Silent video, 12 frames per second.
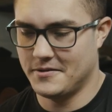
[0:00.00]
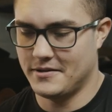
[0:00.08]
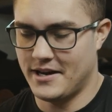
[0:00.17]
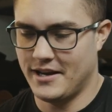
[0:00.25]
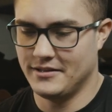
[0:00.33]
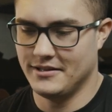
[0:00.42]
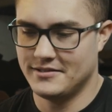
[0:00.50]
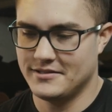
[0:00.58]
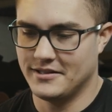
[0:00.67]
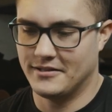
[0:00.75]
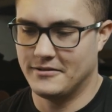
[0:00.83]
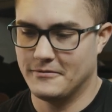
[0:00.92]
I had this
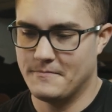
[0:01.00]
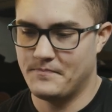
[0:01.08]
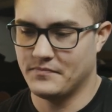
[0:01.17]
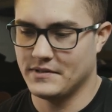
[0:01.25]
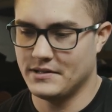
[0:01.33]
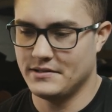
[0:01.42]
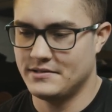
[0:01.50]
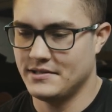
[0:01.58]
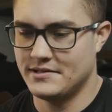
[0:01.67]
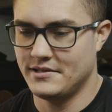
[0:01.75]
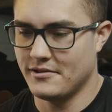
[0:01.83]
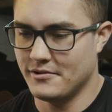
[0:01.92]
like
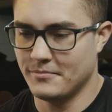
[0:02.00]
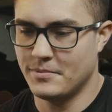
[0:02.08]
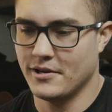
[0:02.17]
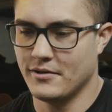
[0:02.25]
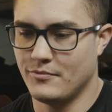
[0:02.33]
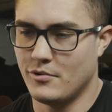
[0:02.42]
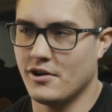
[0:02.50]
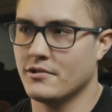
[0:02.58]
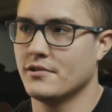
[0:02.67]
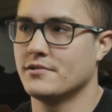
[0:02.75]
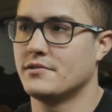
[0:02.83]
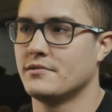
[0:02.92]
$60 pair of
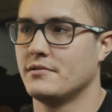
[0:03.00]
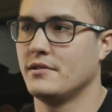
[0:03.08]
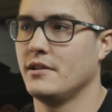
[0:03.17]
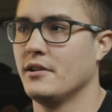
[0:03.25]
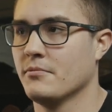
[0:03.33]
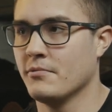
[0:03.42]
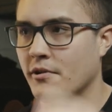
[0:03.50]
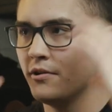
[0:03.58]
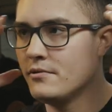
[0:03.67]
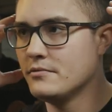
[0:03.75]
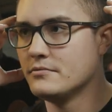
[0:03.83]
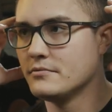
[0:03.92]
walkers, the Ear
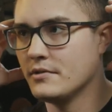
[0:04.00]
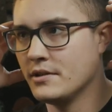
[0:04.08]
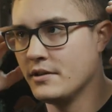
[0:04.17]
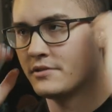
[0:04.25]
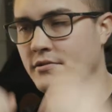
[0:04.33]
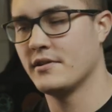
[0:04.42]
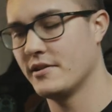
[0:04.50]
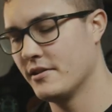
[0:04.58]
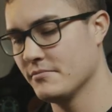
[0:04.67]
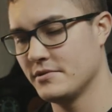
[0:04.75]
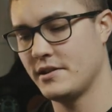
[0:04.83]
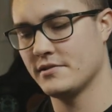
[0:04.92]
Pro, the electronic
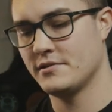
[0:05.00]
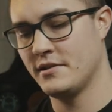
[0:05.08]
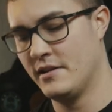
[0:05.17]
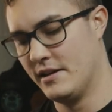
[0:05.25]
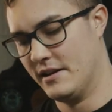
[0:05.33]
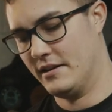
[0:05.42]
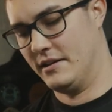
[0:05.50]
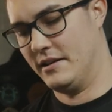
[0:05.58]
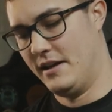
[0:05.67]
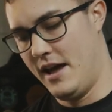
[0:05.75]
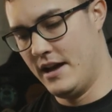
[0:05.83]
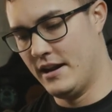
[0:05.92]
hearing protection.
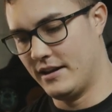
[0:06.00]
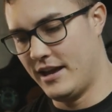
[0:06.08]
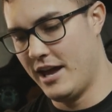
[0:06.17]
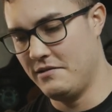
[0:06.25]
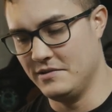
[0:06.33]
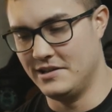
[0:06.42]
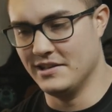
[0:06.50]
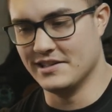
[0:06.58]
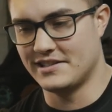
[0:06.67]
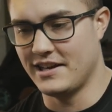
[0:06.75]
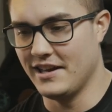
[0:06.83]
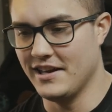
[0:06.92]
And I gave it to
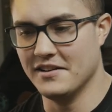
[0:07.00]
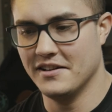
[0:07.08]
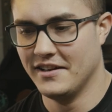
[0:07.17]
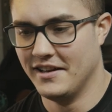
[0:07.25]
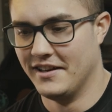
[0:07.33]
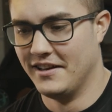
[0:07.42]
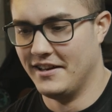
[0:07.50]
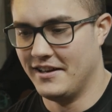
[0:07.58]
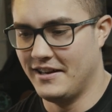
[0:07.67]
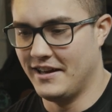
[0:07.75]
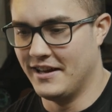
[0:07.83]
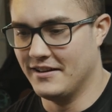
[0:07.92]
this kid,
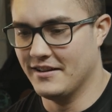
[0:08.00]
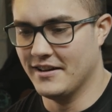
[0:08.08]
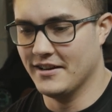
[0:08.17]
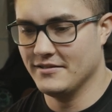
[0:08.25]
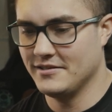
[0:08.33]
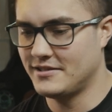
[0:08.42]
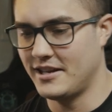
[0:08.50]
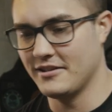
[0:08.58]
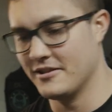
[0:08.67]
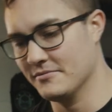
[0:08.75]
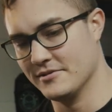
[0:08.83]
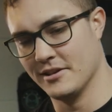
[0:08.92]
and this kid
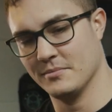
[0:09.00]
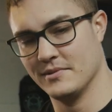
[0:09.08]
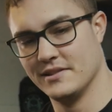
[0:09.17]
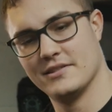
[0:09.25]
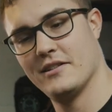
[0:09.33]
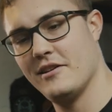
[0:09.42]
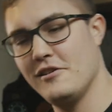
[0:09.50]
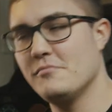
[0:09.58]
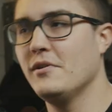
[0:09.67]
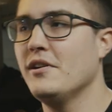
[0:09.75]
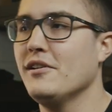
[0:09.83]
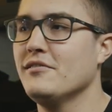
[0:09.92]
comes up and he's like, "Hey
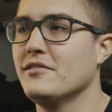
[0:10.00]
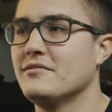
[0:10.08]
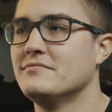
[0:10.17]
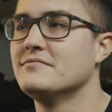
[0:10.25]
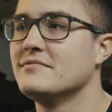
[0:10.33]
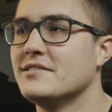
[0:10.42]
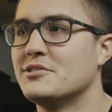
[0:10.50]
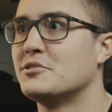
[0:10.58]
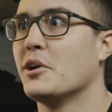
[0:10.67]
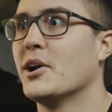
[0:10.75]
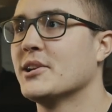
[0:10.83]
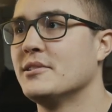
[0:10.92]
man," like he's just
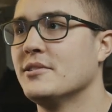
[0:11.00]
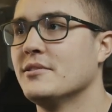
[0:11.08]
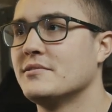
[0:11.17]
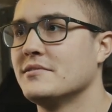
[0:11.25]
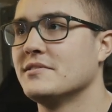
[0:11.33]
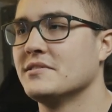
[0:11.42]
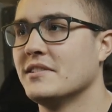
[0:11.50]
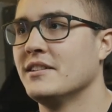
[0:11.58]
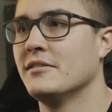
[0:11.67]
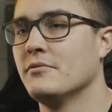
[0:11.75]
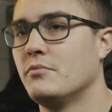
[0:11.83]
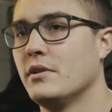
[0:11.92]
talking to us,
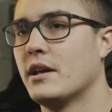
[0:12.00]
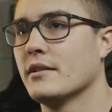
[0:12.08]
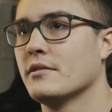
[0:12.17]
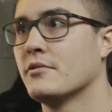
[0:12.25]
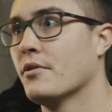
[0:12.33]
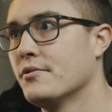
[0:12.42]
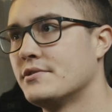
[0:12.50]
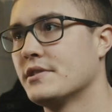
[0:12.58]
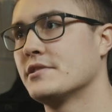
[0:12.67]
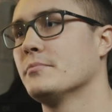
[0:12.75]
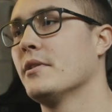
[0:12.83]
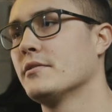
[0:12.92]
and we got the CROW
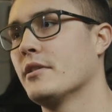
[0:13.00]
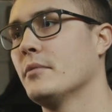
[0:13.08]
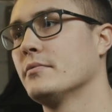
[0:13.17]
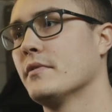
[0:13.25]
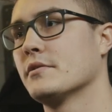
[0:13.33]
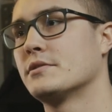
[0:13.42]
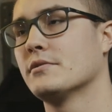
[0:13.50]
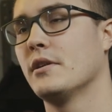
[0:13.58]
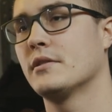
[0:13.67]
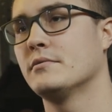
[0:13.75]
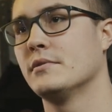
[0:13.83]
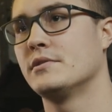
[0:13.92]
system on top of our
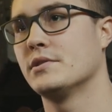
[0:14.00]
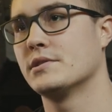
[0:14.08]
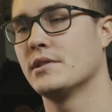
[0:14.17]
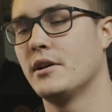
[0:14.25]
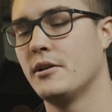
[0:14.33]
truck, which is